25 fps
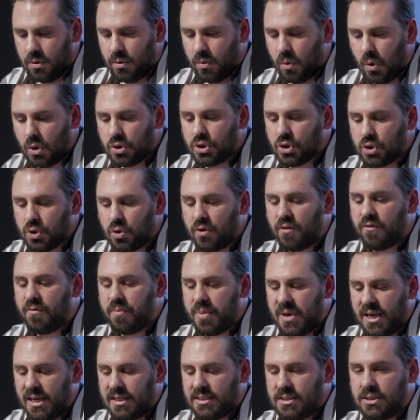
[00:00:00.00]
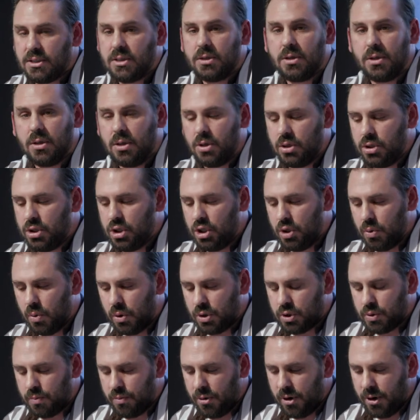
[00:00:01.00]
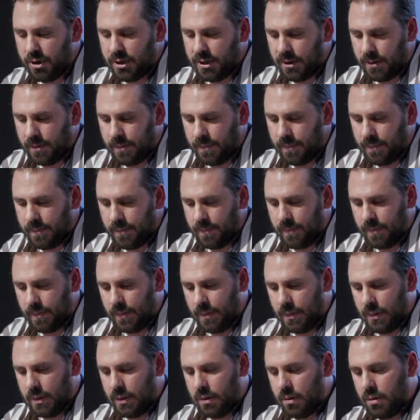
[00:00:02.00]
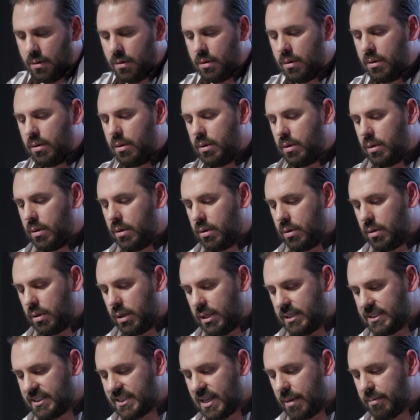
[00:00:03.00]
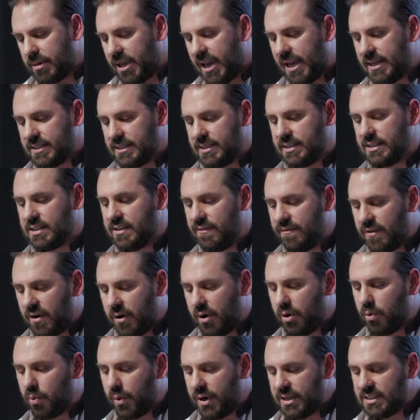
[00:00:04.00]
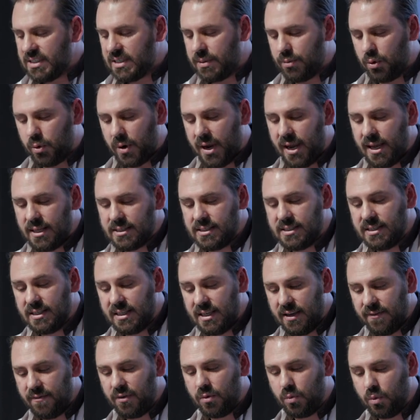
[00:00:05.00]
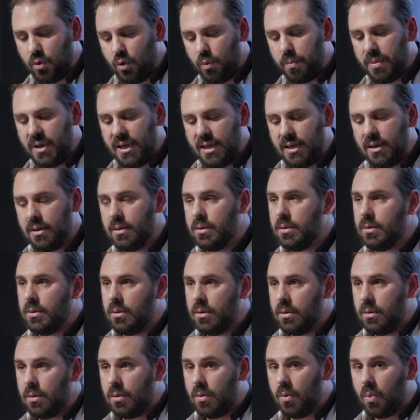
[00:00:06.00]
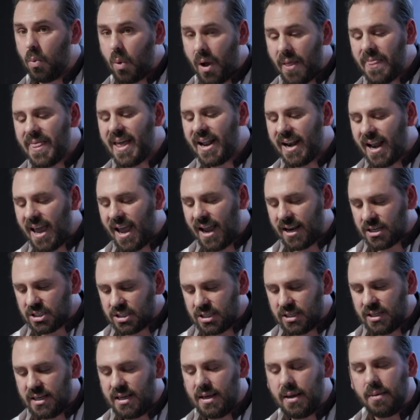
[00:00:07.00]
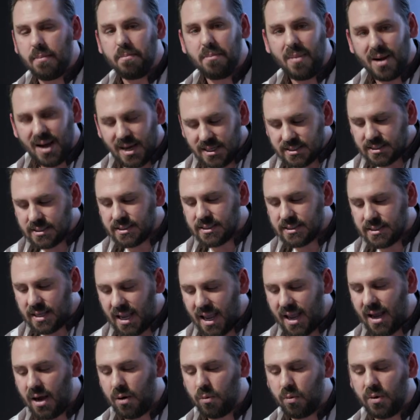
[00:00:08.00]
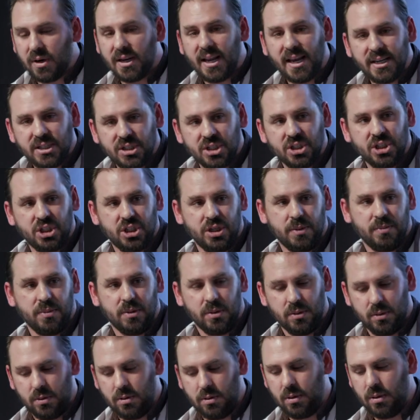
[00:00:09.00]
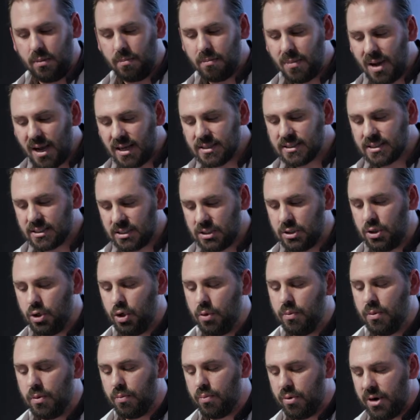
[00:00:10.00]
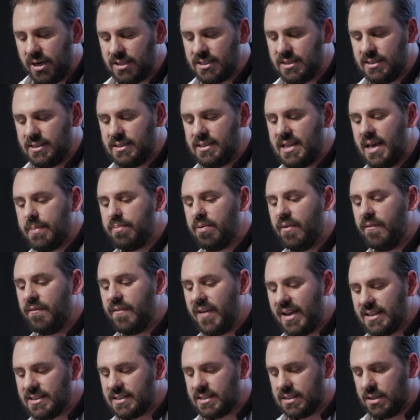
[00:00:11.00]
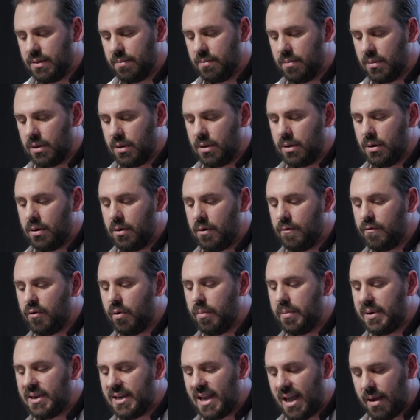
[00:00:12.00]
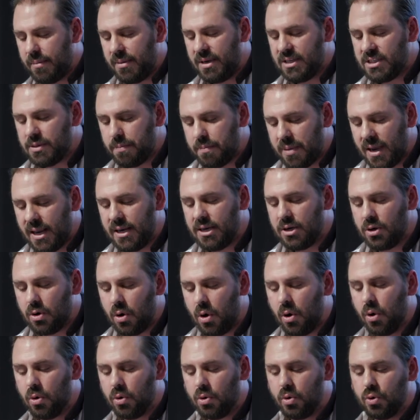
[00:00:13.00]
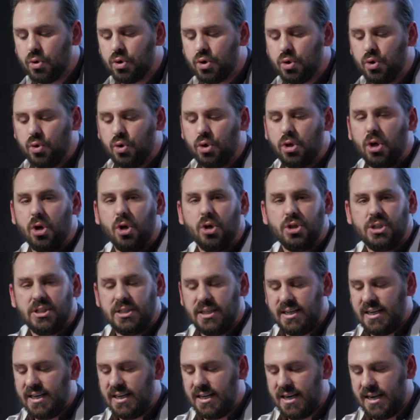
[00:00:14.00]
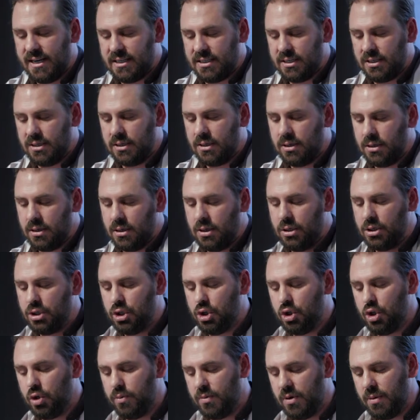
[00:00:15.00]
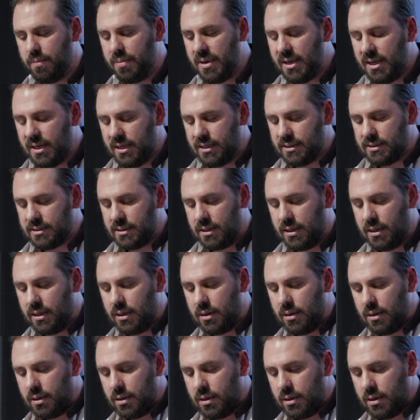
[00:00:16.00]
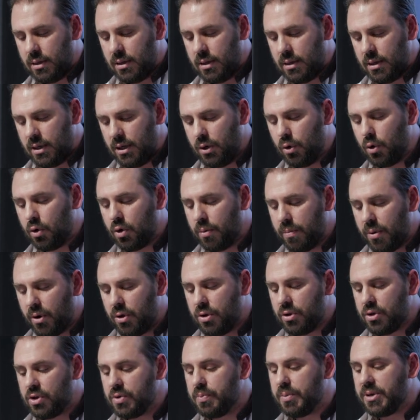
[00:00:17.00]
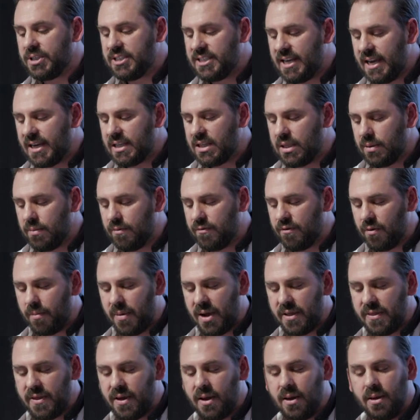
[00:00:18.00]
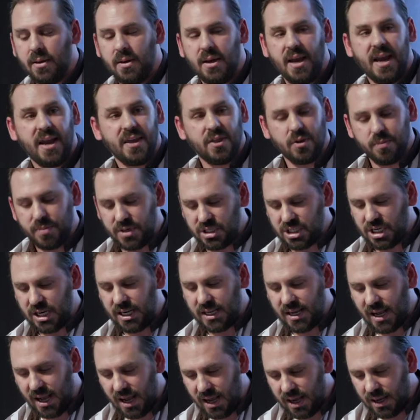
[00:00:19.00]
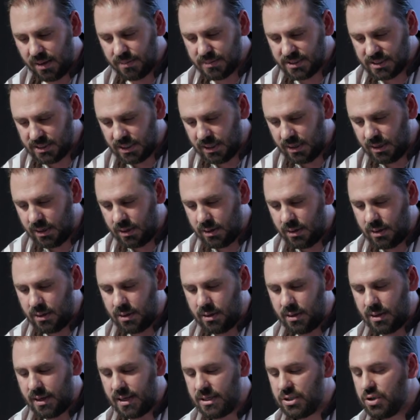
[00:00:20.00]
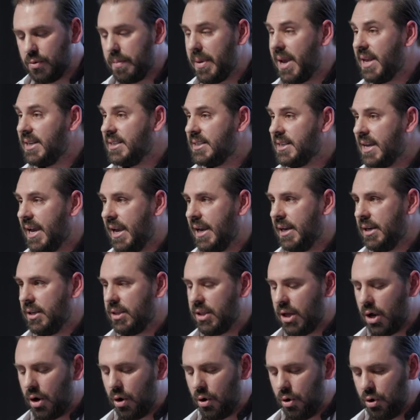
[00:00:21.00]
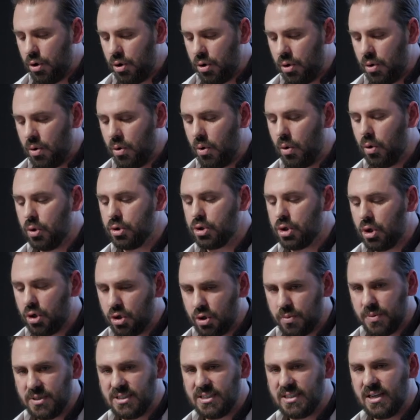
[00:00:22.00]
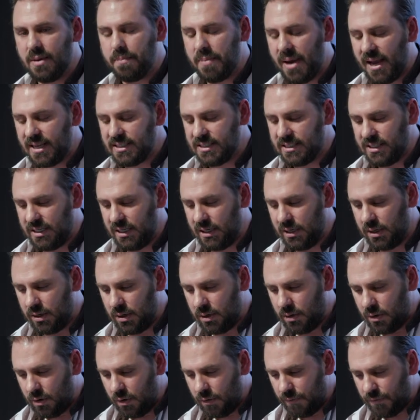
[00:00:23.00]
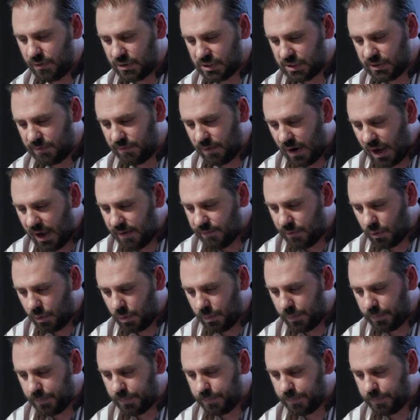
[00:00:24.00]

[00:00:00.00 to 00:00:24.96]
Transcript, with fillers: What sort of peace do you want to broker? In some cases, the very reasonable answer given will be one that actually masks our relationship, masks human presence, that prevents them from becoming dependent on or too closely connected to human beings, in order both to protect them from other anthropogenic harms and to maintain their own autonomous capacity for survival.